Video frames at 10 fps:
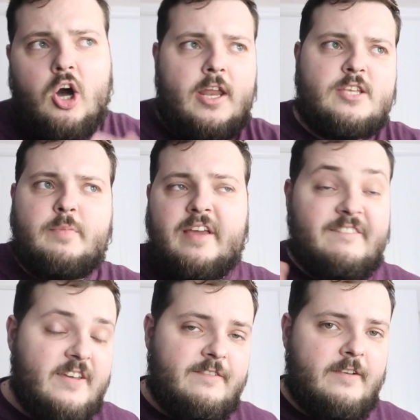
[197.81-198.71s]
"Oh, let's
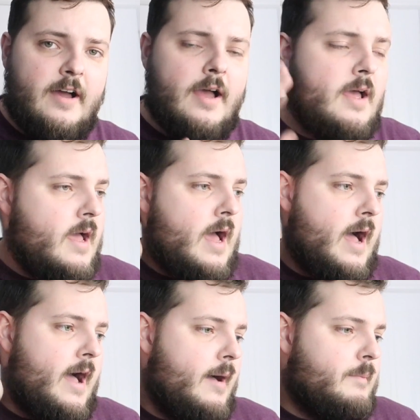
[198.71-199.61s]
play FIFA,"
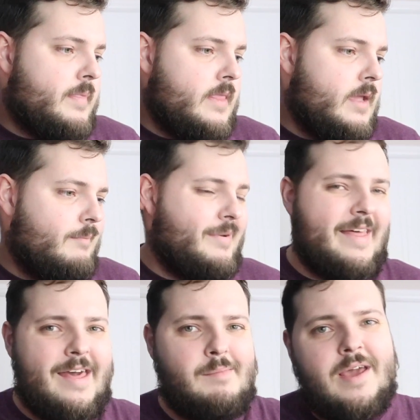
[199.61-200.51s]
but
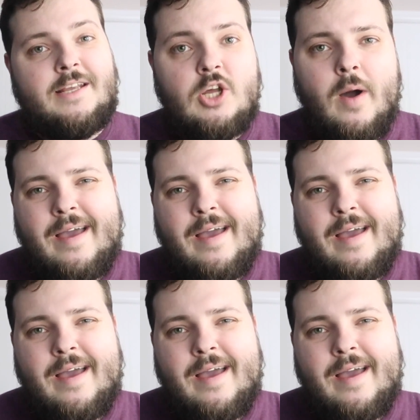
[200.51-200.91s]
then I'm like, "No,